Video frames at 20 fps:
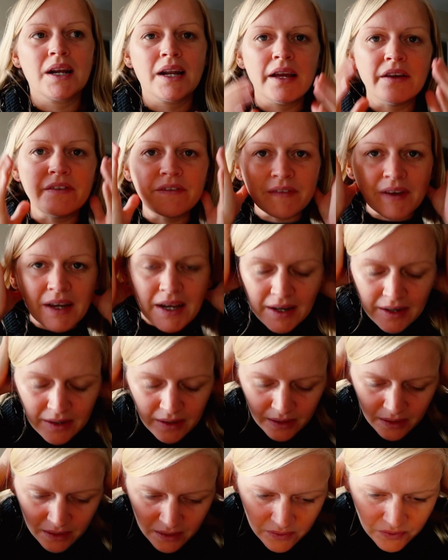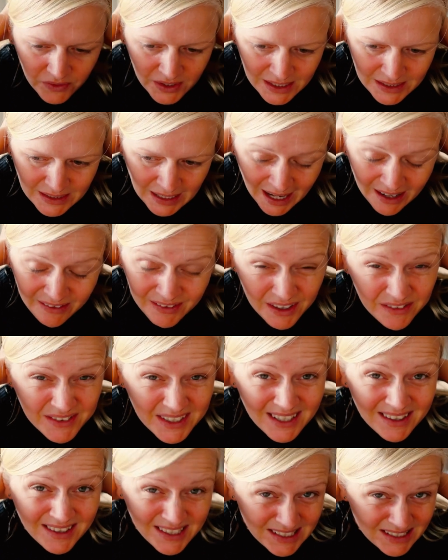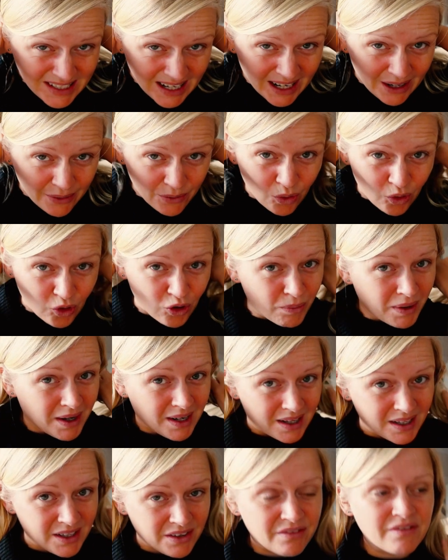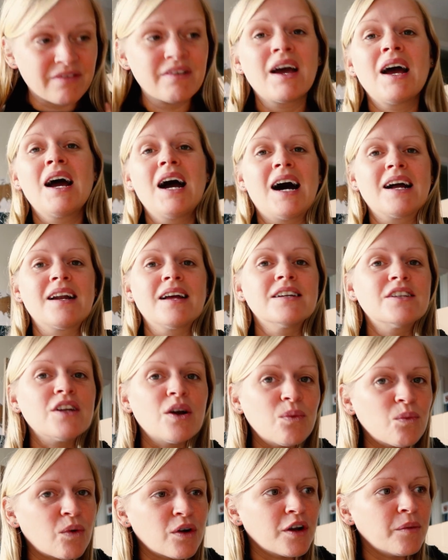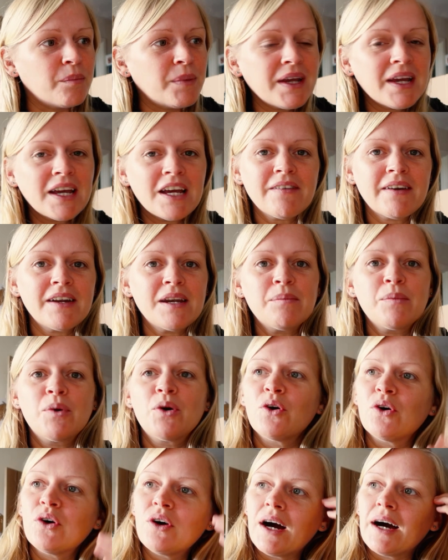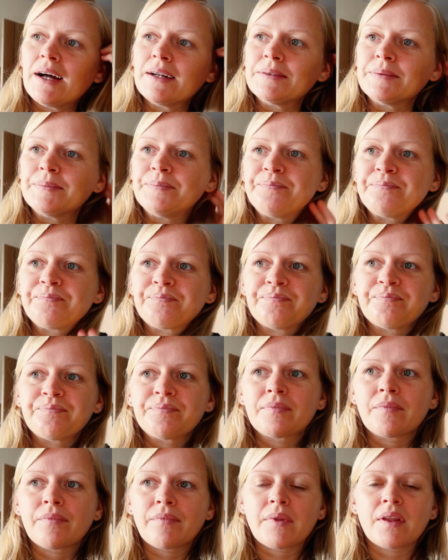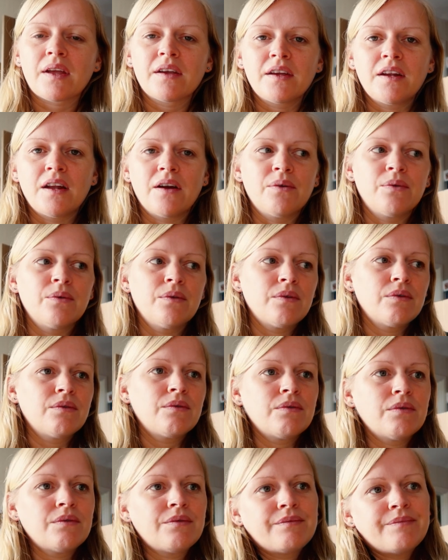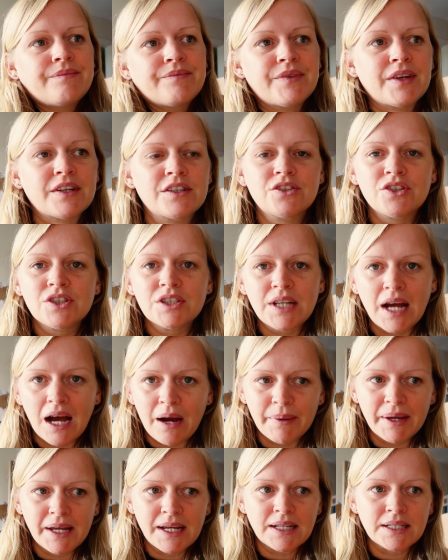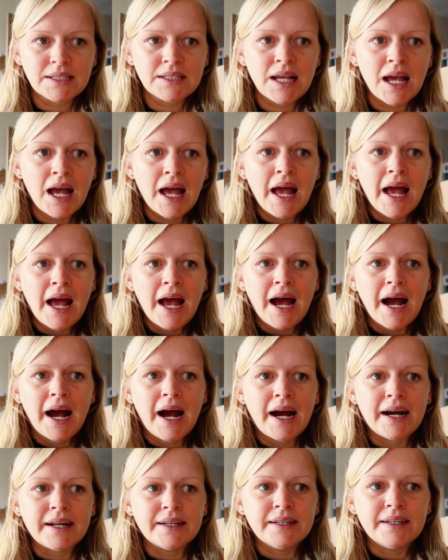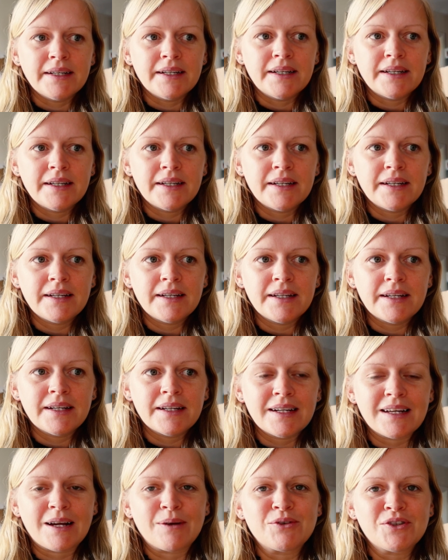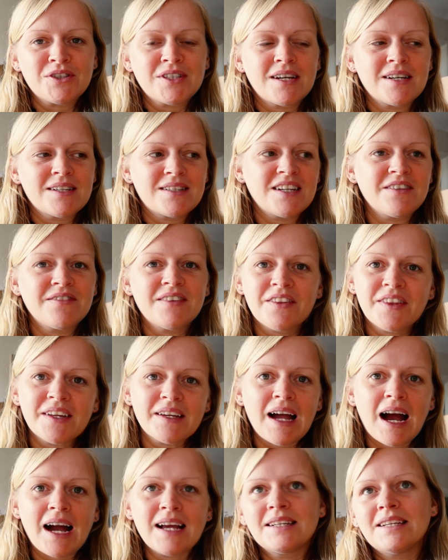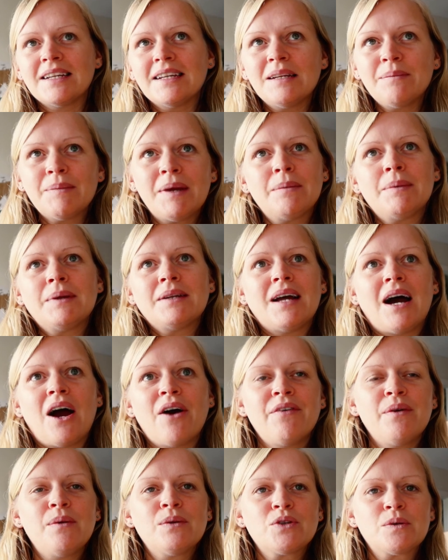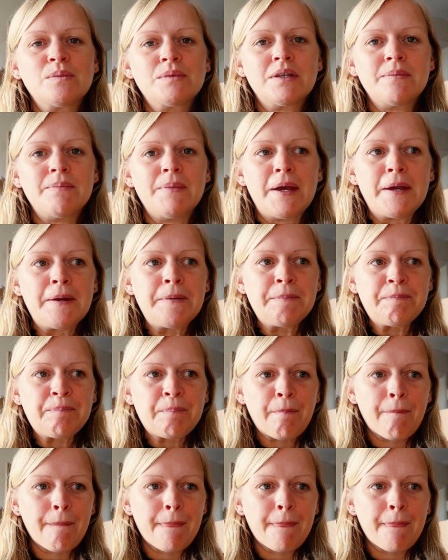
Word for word: to live in this, I've lived in this town all my life and I don't want to be here anymore and, you know, that's just how it is. And like I was just saying to Stephen, I think ideally maybe now if it was up to me,